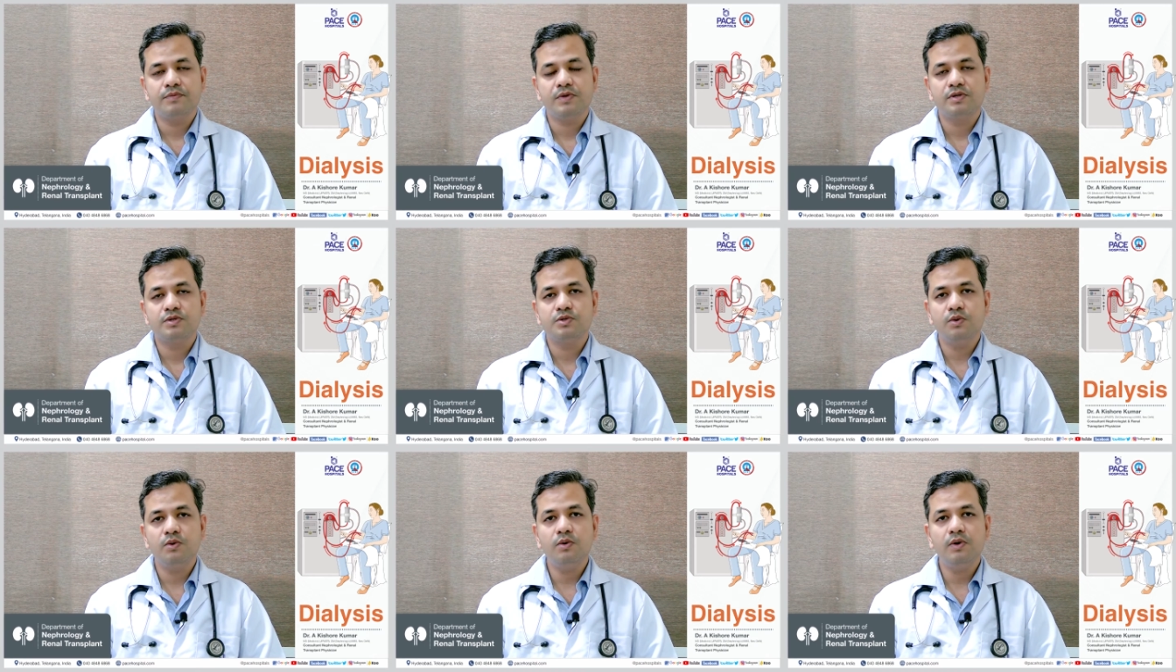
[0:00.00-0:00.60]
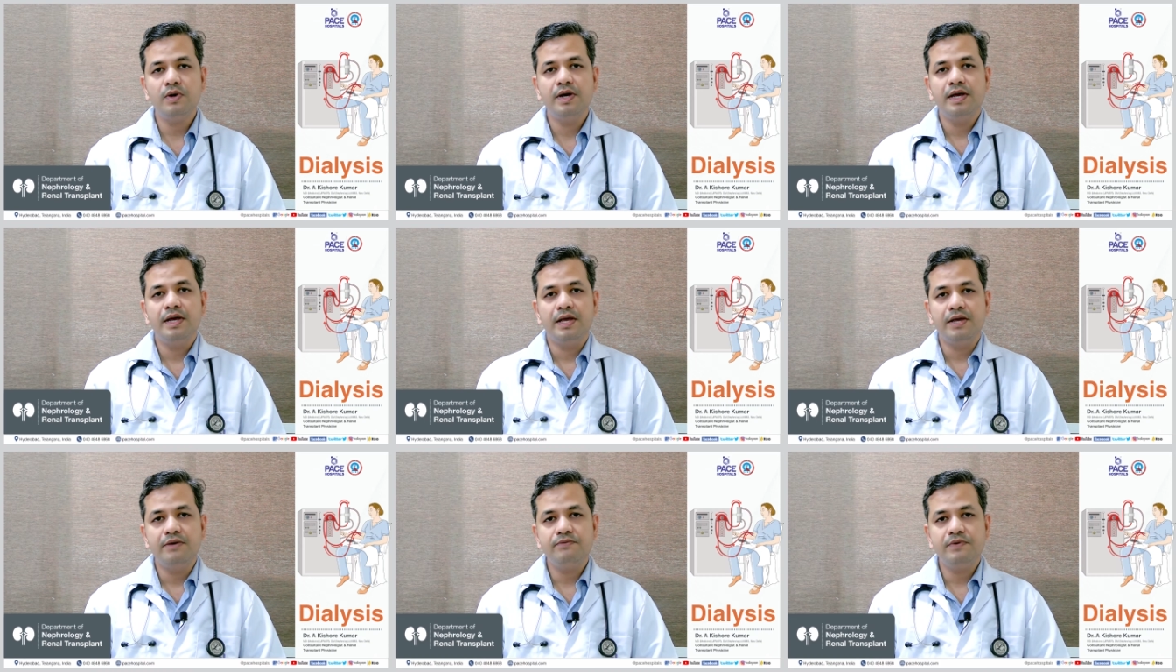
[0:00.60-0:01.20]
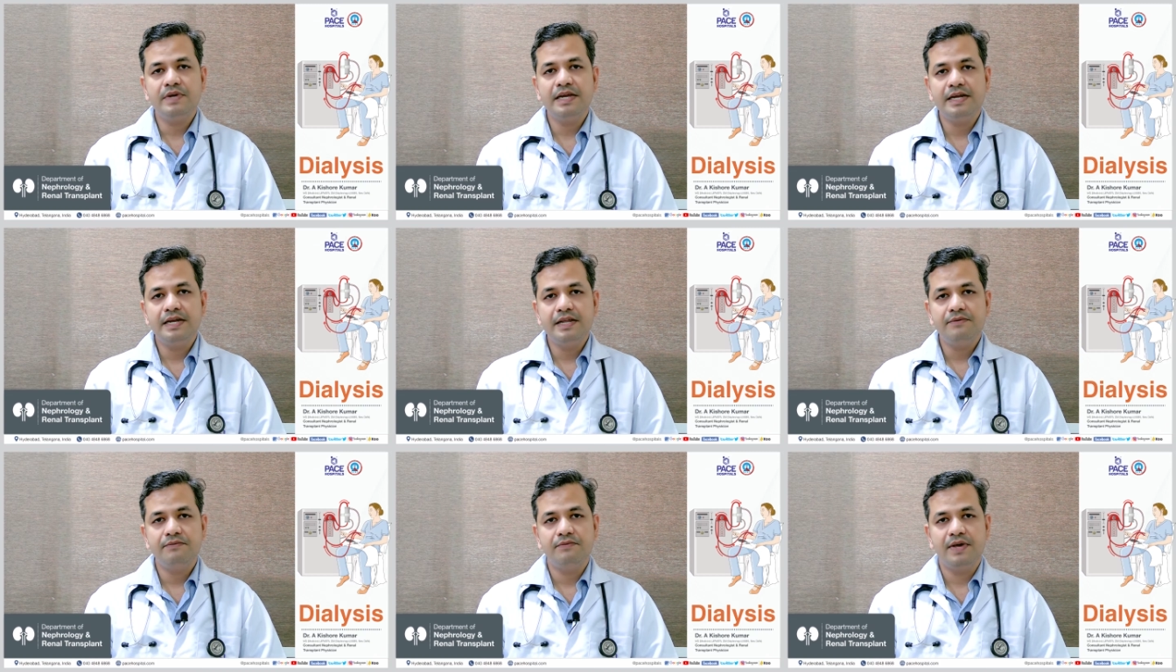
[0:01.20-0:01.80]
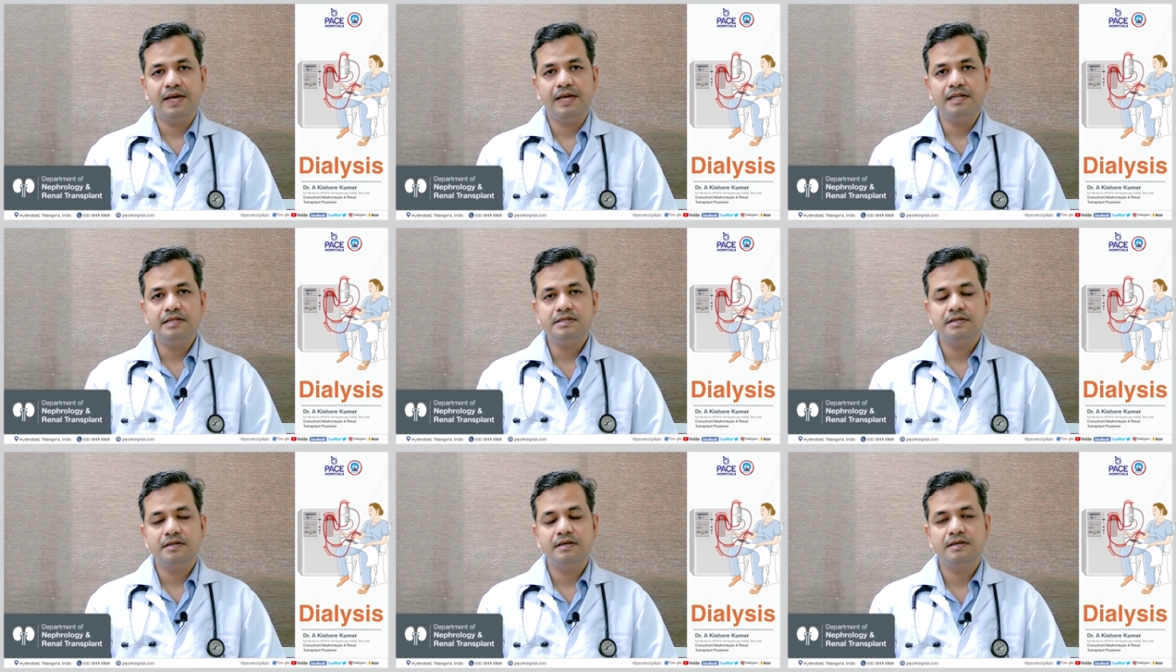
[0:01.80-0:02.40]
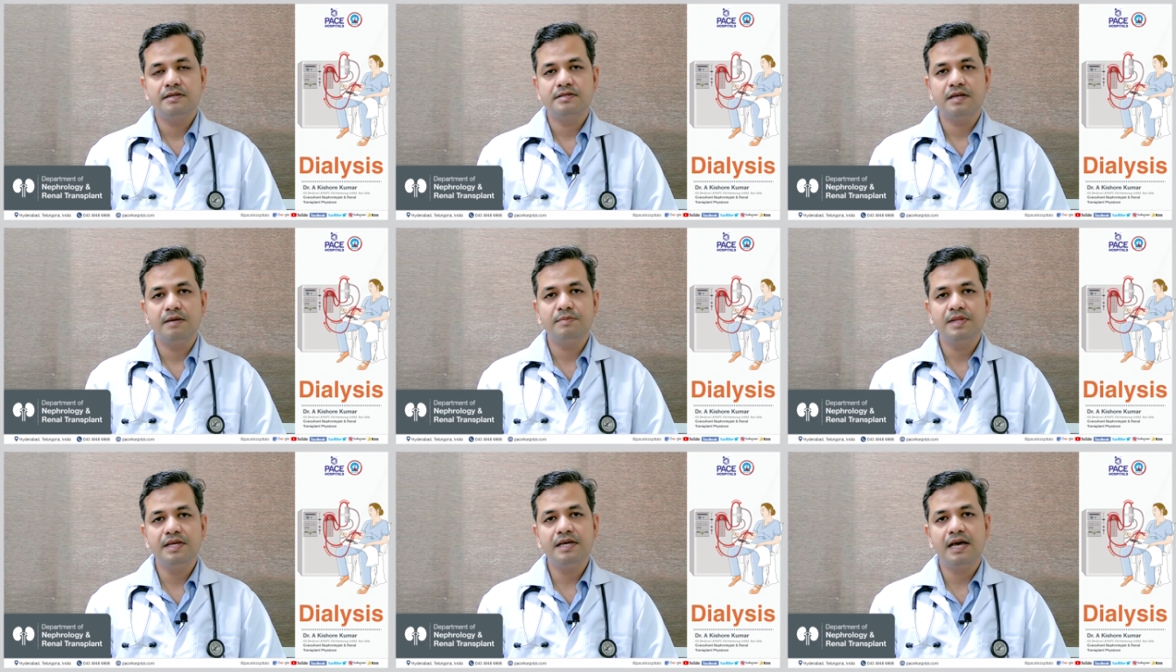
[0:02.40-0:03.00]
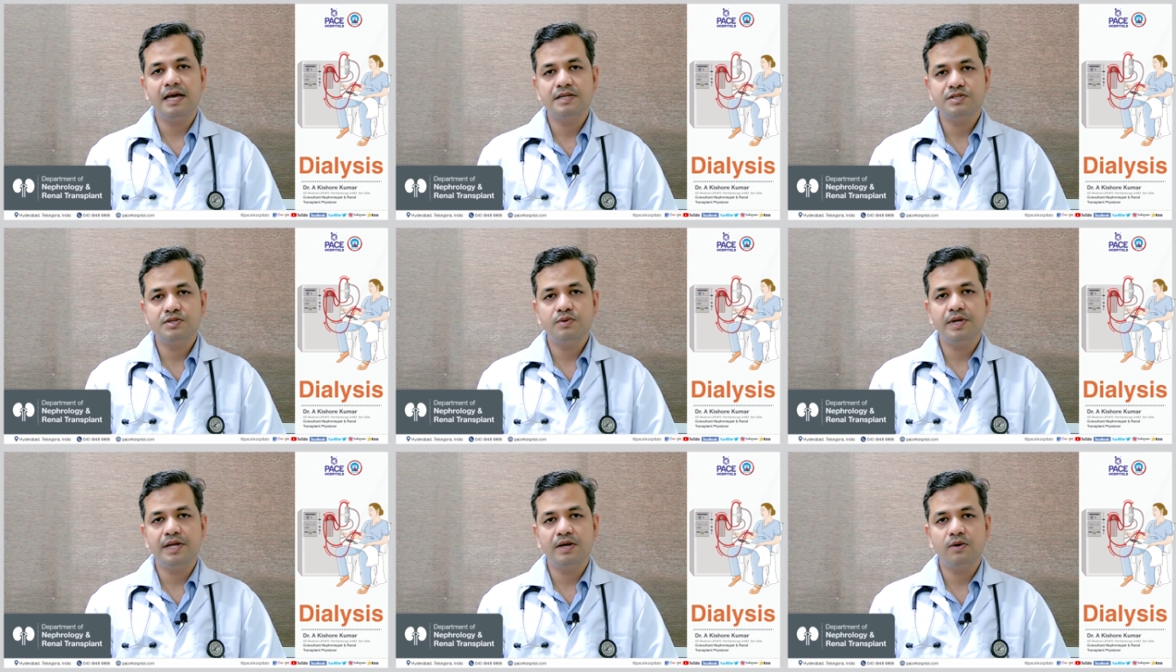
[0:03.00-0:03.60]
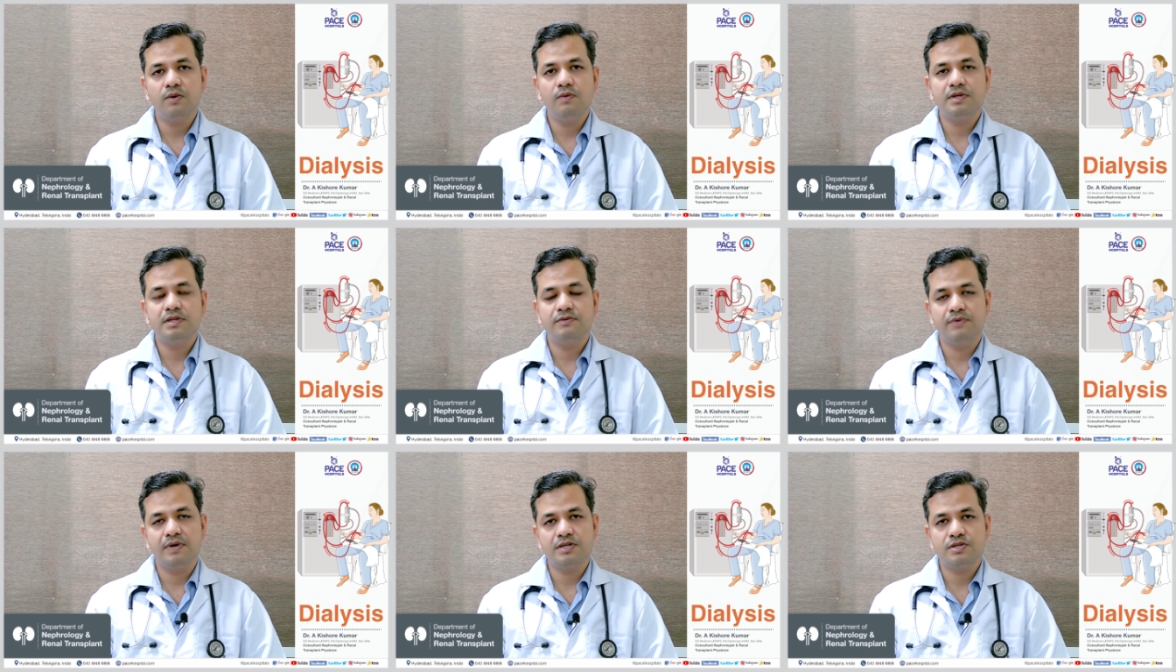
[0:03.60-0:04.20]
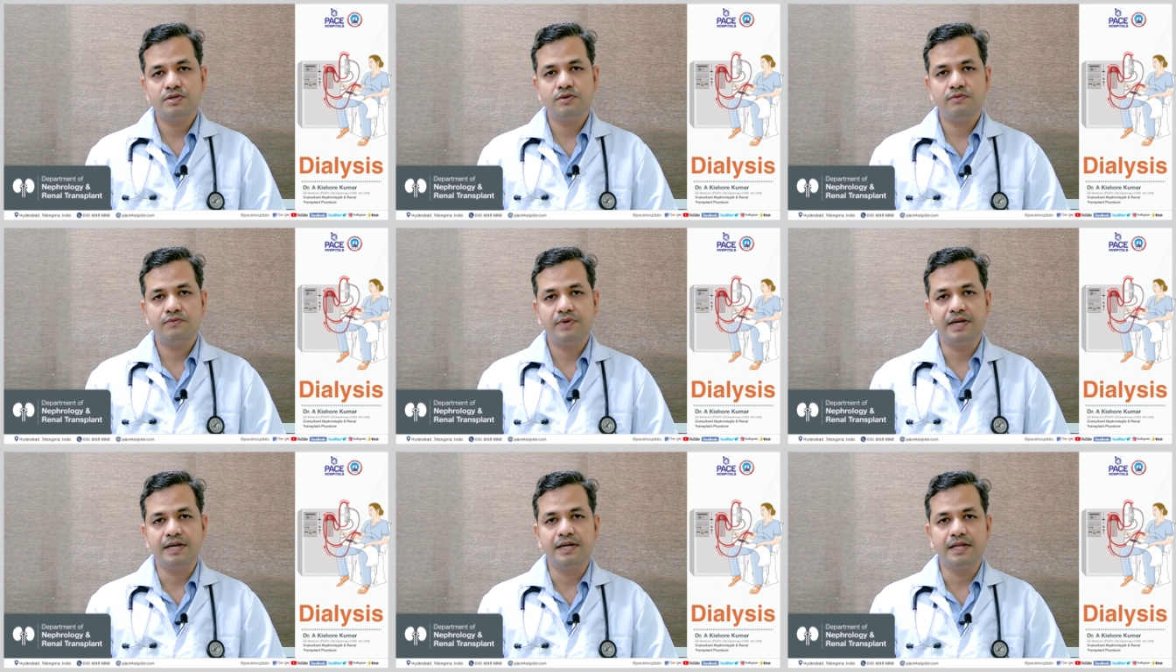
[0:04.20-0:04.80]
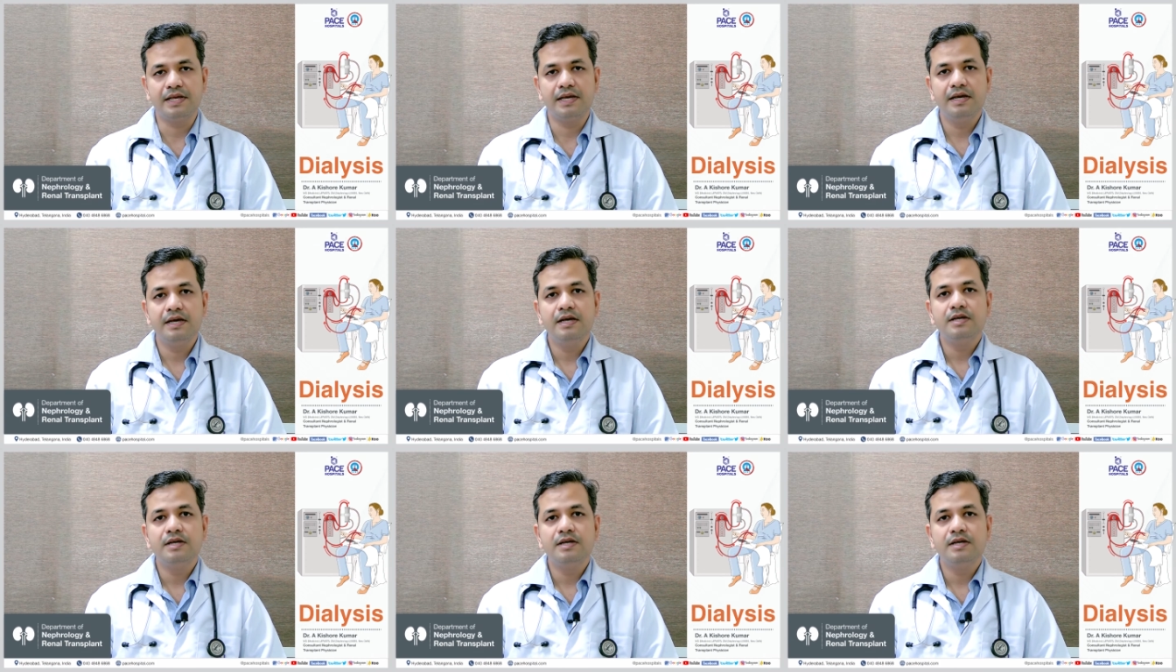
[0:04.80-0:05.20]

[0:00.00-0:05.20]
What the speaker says: So if kidney fails, something has to take over the function of kidney.